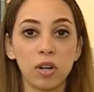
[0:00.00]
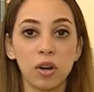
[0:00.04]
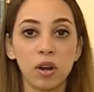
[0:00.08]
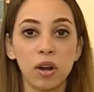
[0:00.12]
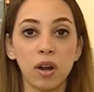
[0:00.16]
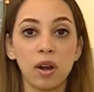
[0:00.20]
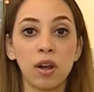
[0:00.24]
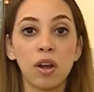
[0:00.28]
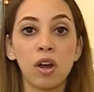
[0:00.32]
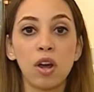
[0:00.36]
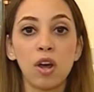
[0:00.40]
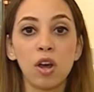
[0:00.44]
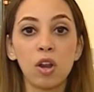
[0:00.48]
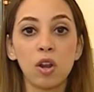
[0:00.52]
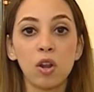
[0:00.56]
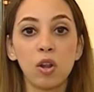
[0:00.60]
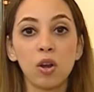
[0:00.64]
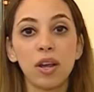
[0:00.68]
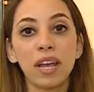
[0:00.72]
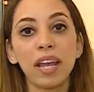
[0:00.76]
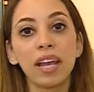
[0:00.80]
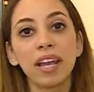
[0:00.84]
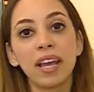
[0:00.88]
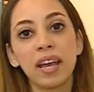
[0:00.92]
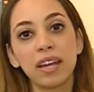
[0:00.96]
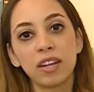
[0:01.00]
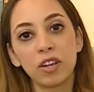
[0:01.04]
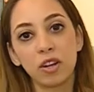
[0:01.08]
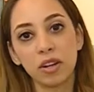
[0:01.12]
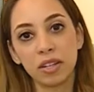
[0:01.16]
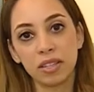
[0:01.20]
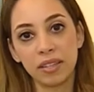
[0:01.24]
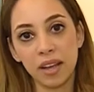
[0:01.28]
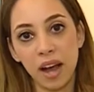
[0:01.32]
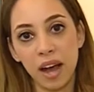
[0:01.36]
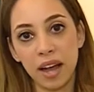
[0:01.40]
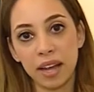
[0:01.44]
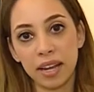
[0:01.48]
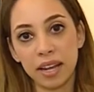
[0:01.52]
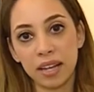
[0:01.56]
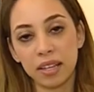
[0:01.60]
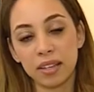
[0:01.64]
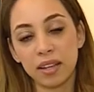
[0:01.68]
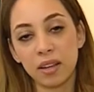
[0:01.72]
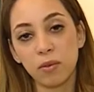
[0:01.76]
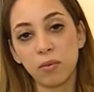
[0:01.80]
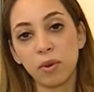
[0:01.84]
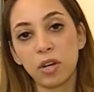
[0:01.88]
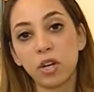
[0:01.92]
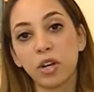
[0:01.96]
you're looking at your diet
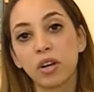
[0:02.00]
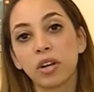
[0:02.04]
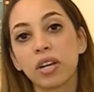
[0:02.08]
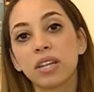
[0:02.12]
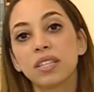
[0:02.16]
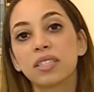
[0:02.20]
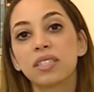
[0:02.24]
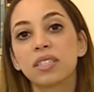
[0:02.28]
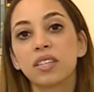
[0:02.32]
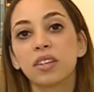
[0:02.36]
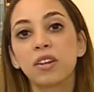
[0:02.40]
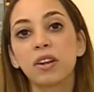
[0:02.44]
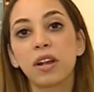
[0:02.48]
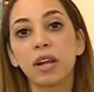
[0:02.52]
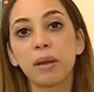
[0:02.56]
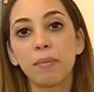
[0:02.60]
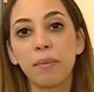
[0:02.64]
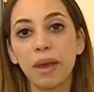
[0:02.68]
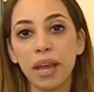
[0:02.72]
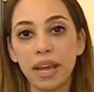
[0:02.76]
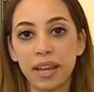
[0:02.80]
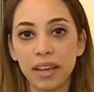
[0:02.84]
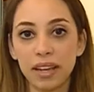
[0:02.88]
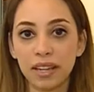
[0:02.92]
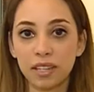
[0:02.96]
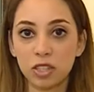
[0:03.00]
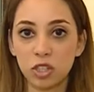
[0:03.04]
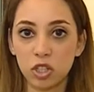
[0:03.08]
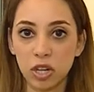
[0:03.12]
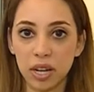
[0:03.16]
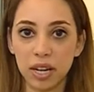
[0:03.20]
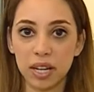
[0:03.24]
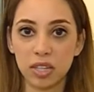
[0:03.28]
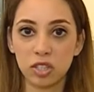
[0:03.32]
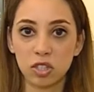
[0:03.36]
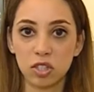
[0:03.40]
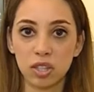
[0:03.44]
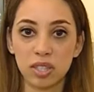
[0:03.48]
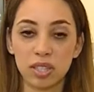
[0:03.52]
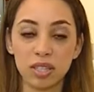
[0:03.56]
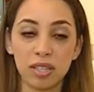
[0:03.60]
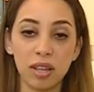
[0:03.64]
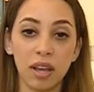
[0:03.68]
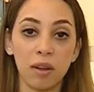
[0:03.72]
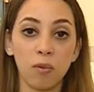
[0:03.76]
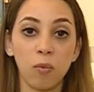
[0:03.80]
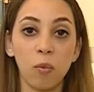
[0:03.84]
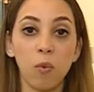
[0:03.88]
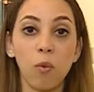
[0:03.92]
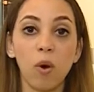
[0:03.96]
and when you're considering making changes
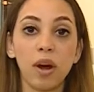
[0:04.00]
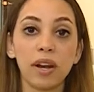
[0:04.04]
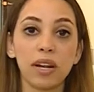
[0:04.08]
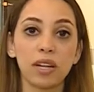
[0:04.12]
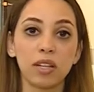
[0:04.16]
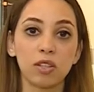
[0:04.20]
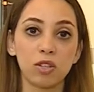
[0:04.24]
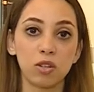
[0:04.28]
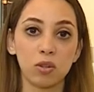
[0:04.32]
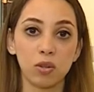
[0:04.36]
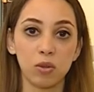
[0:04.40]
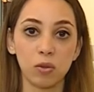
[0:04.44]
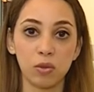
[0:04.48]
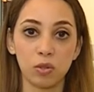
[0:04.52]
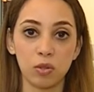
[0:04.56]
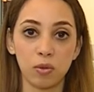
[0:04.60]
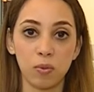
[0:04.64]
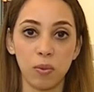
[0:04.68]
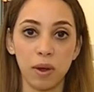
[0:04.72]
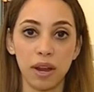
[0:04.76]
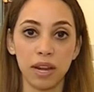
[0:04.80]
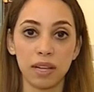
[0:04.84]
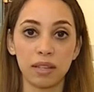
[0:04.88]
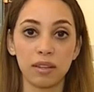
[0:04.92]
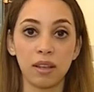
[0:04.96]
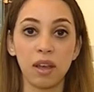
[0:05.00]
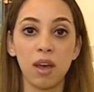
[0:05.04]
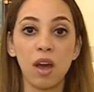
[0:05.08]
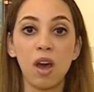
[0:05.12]
and wanting to lose weight.